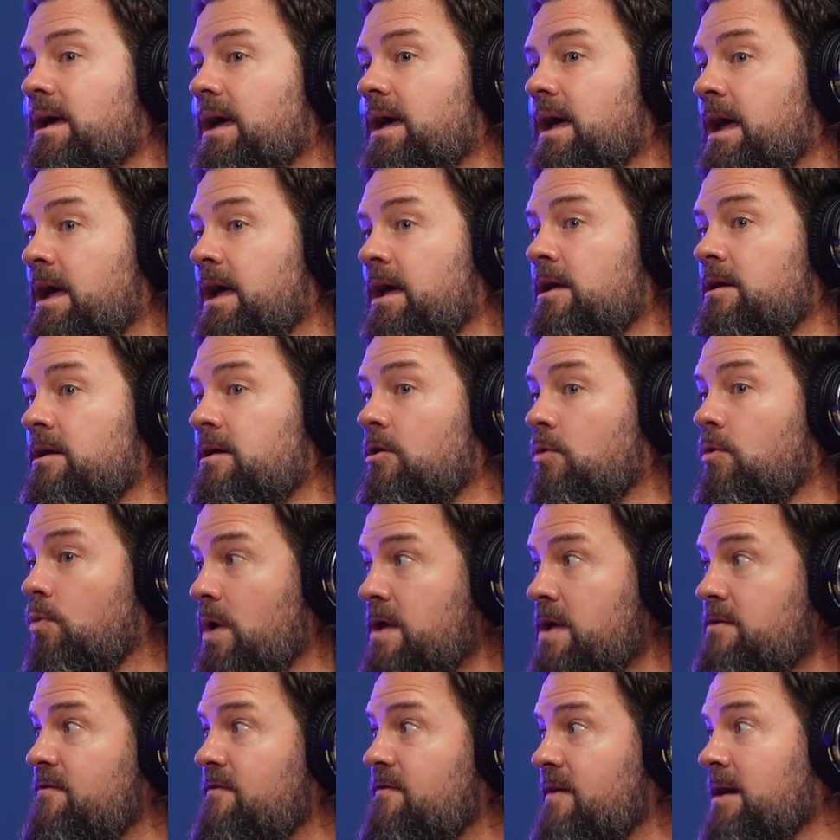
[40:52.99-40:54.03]
and
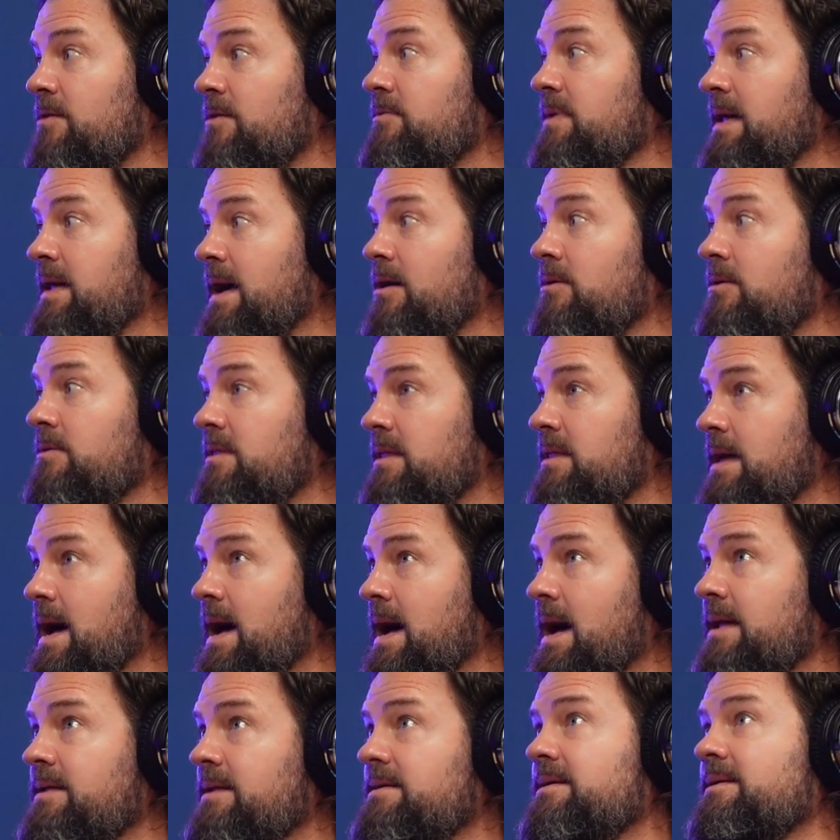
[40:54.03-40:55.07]
we found out
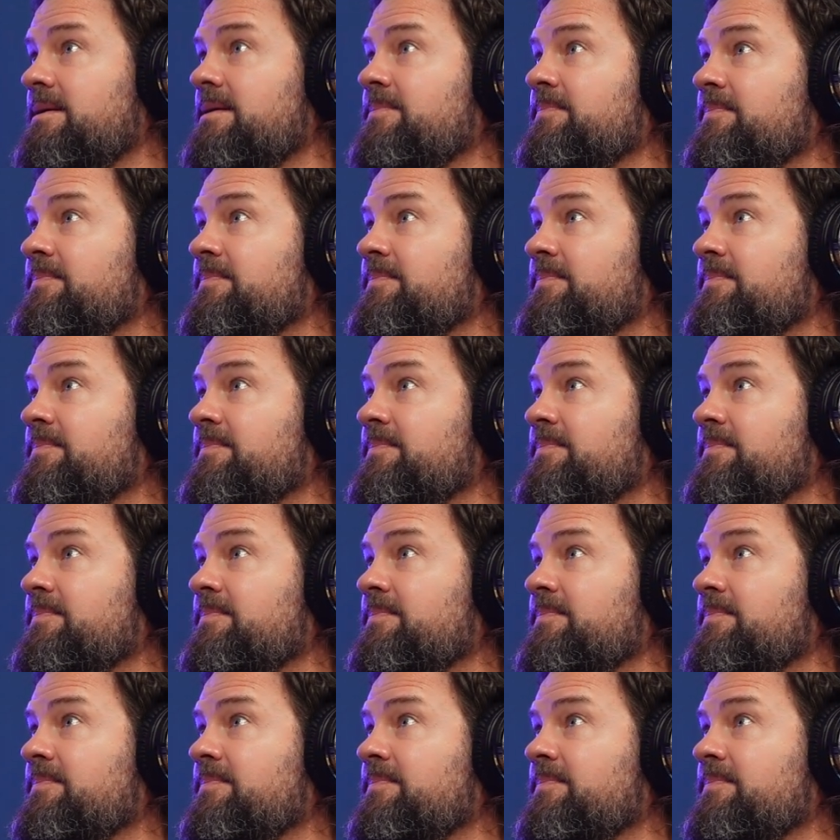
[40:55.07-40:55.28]
that